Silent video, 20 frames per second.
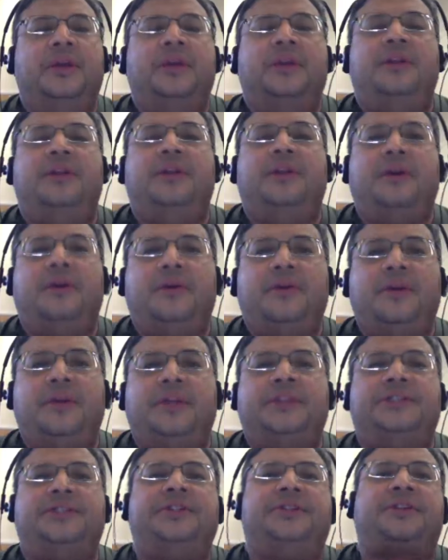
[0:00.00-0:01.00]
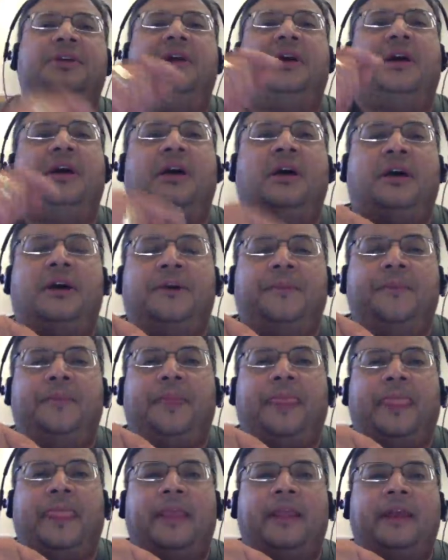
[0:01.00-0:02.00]
Notice,
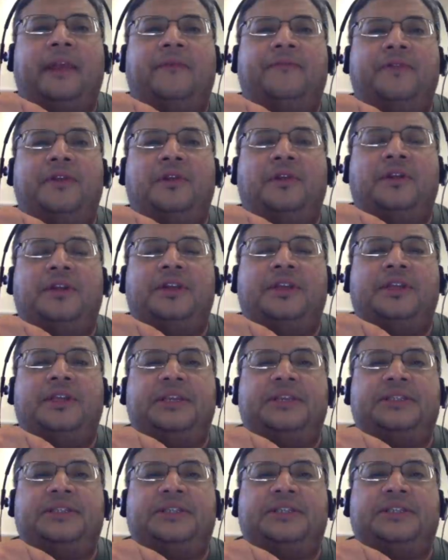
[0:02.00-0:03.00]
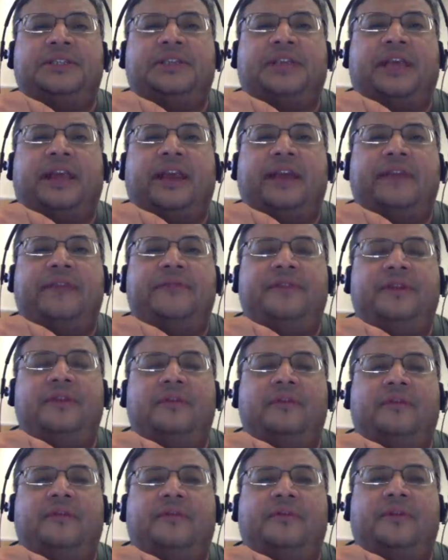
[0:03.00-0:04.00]
if you look at this side
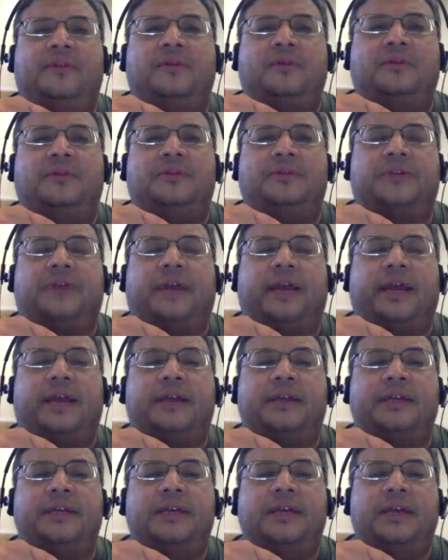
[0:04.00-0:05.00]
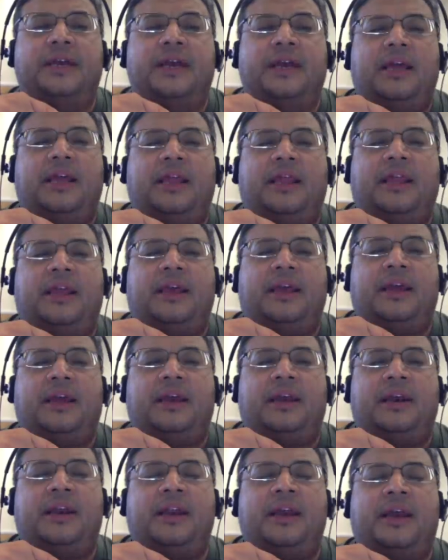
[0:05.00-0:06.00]
view of the vocal tract,
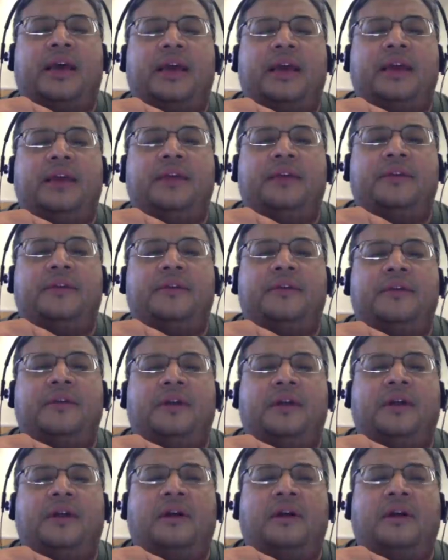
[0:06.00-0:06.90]
that there's